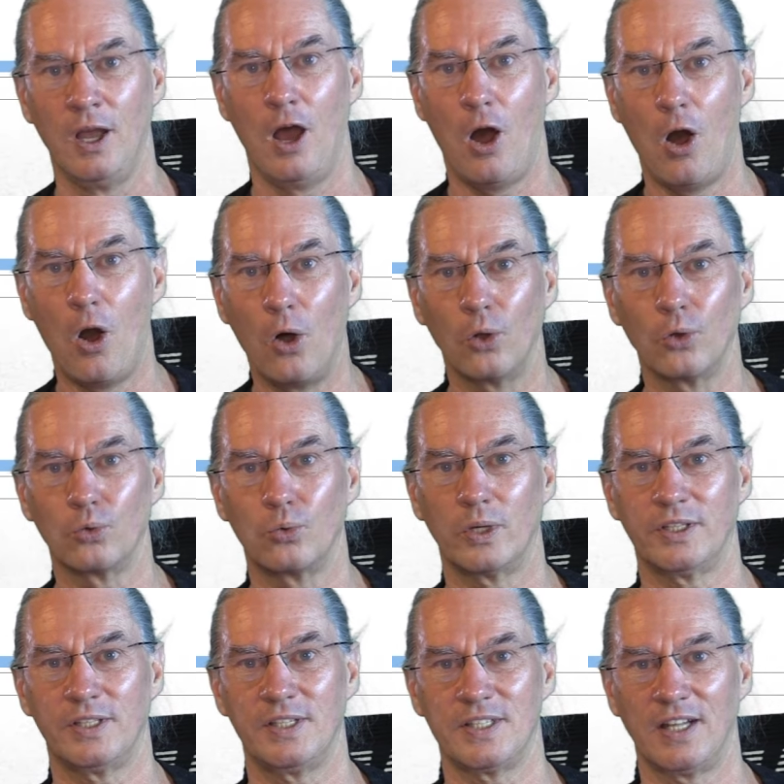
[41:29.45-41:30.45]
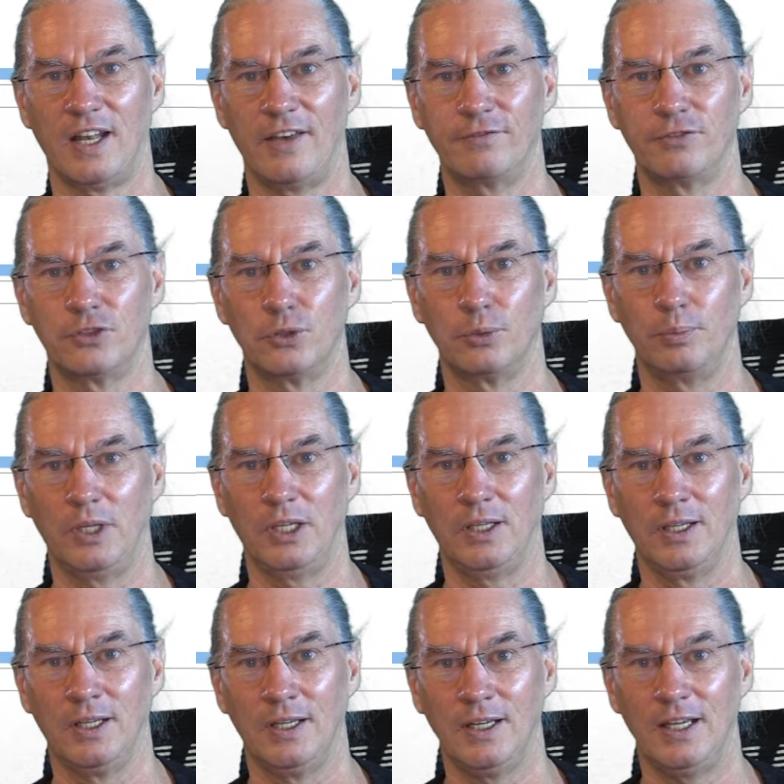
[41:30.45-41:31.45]
All what is left to me
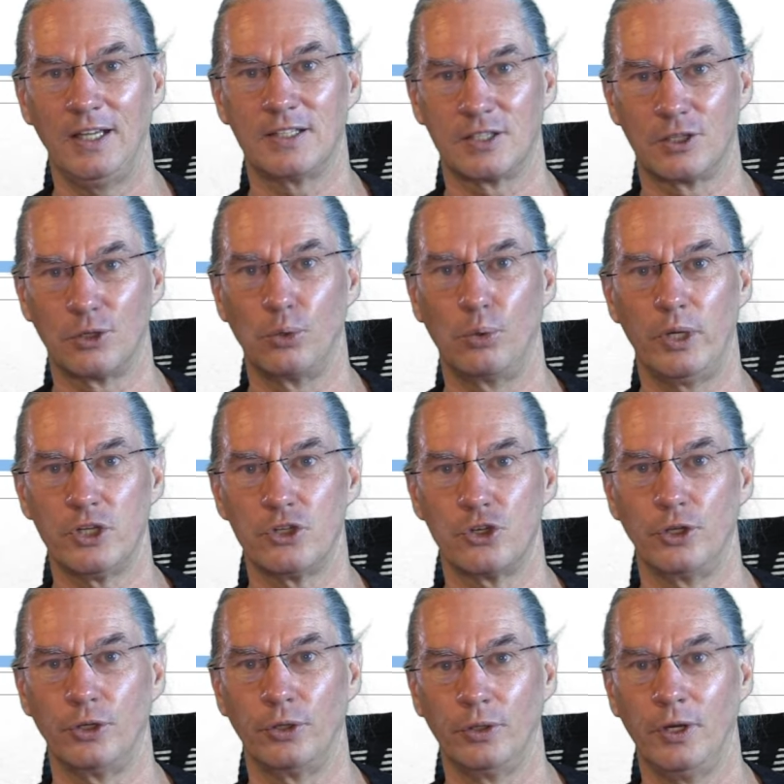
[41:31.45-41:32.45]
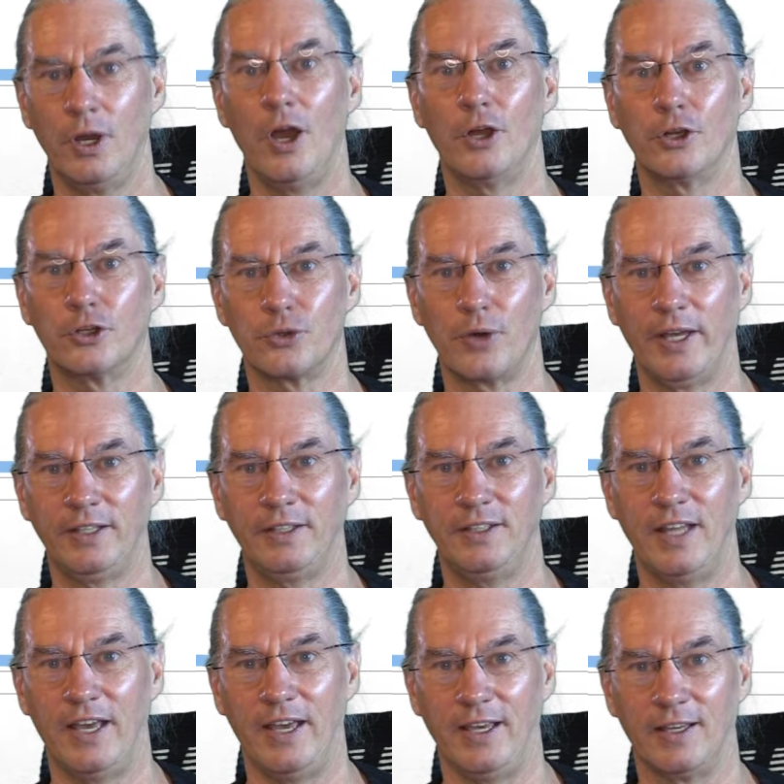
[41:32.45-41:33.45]
is to wish you a great
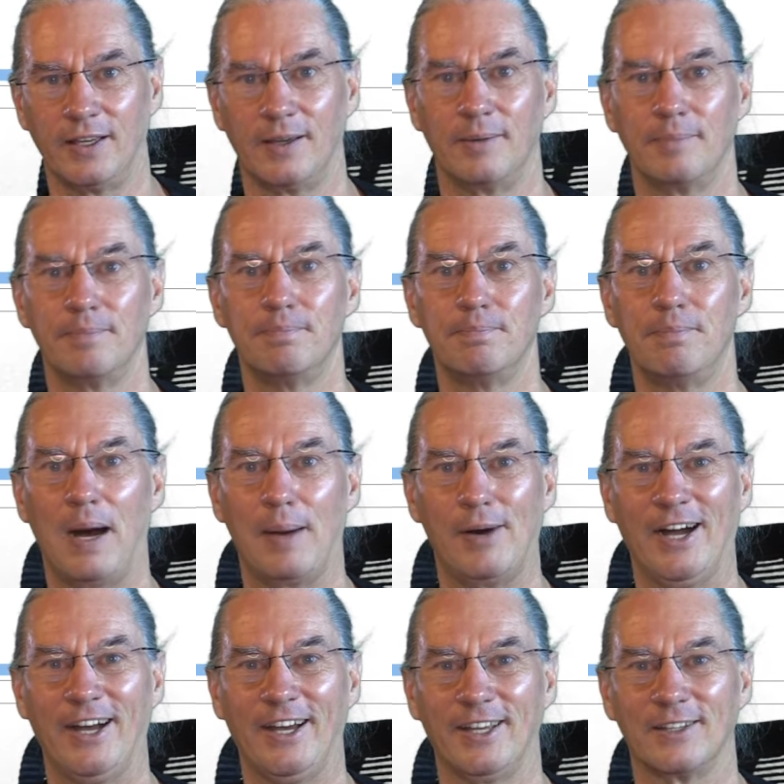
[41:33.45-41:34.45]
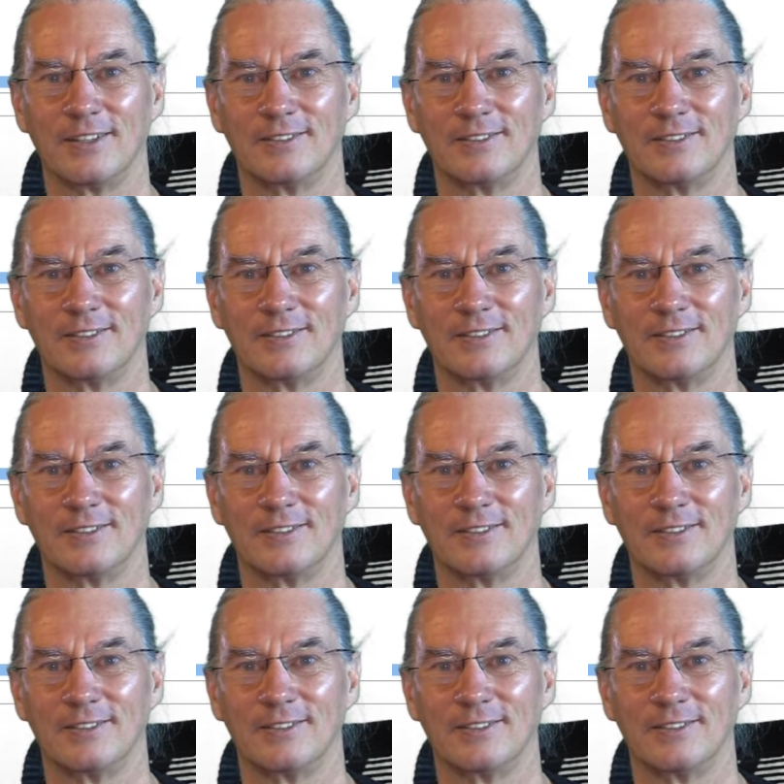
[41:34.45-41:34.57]
day. Bye-bye.